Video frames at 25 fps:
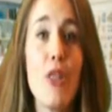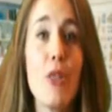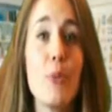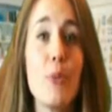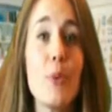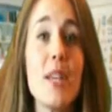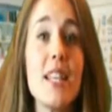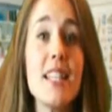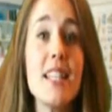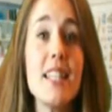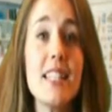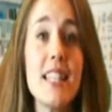
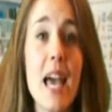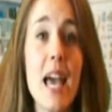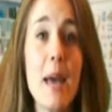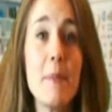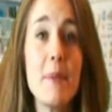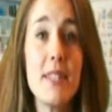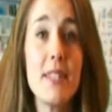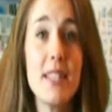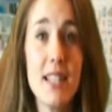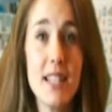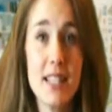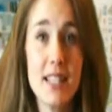
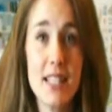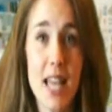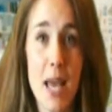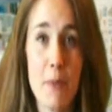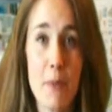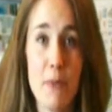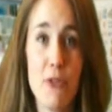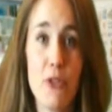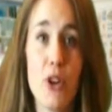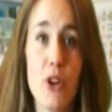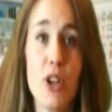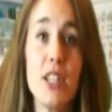3-step
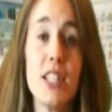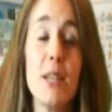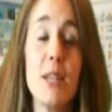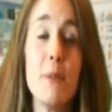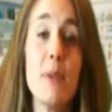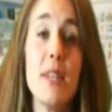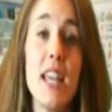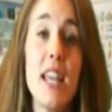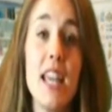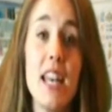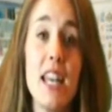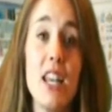system for
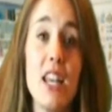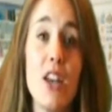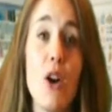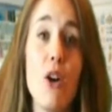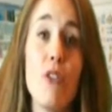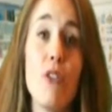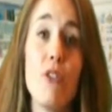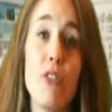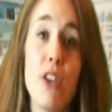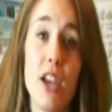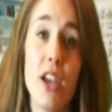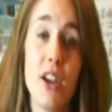eliminating
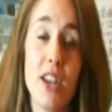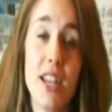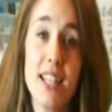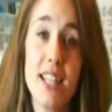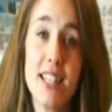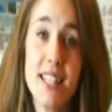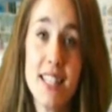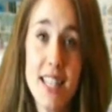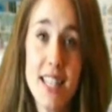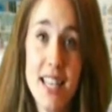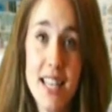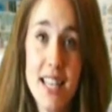
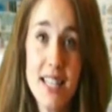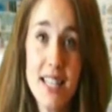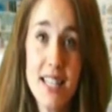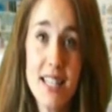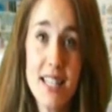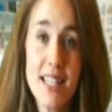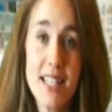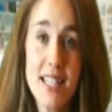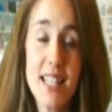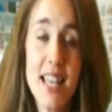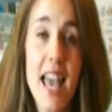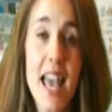ovarian
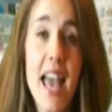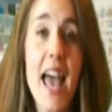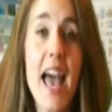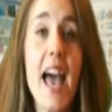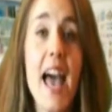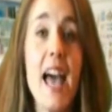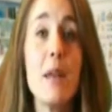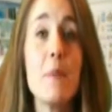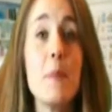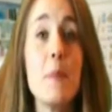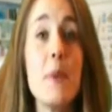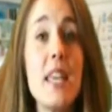cysts
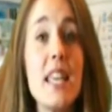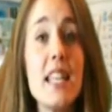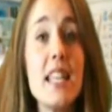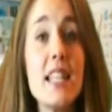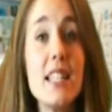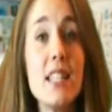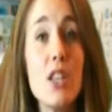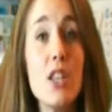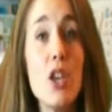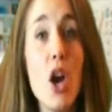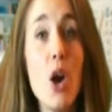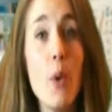and
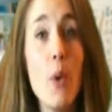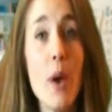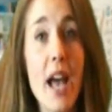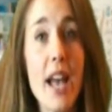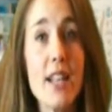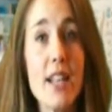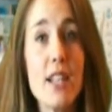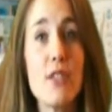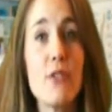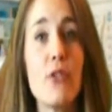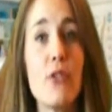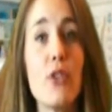
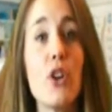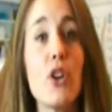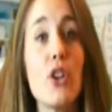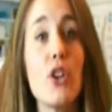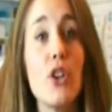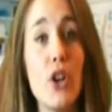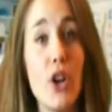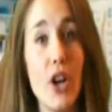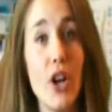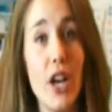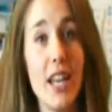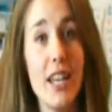PCOS for
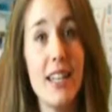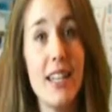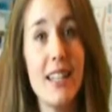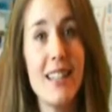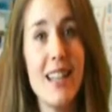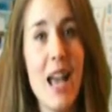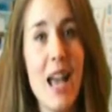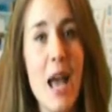good